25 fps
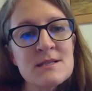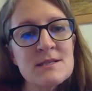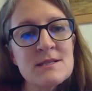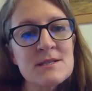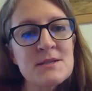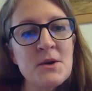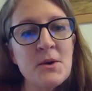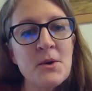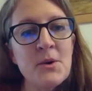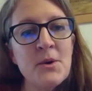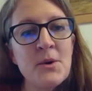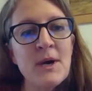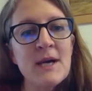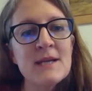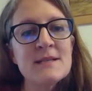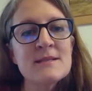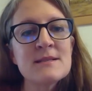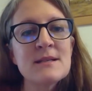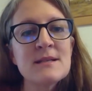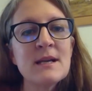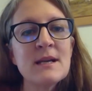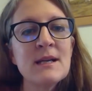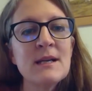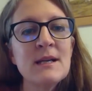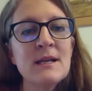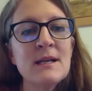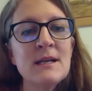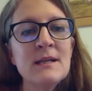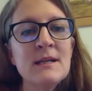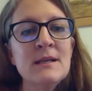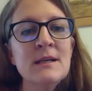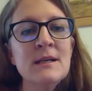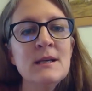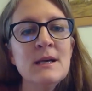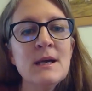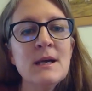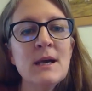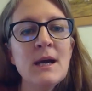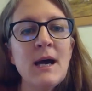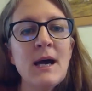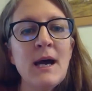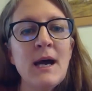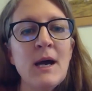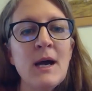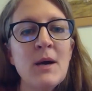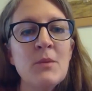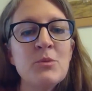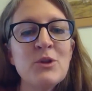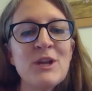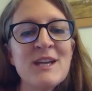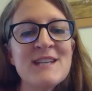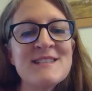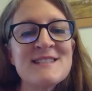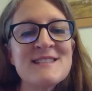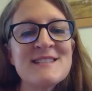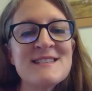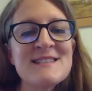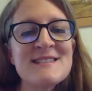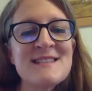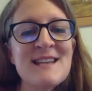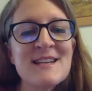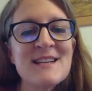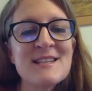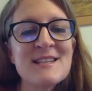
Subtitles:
so I study plant-insect